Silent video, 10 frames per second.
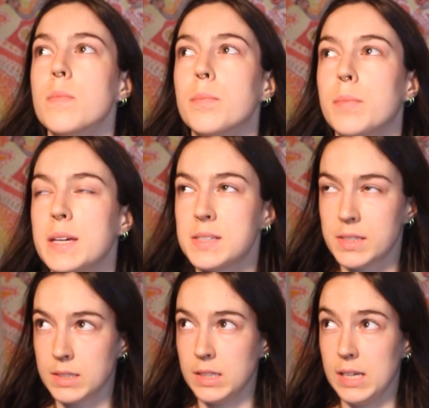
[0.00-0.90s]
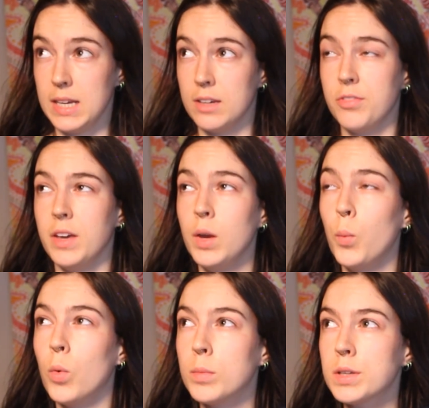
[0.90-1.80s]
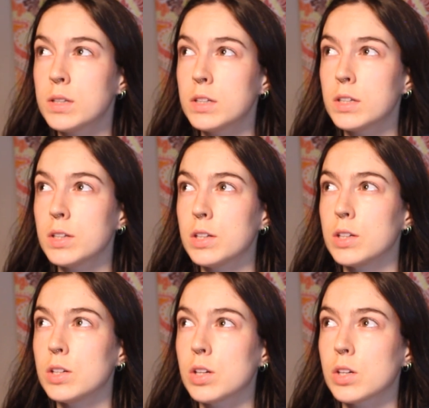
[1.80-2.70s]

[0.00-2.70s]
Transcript: Basically, if a woman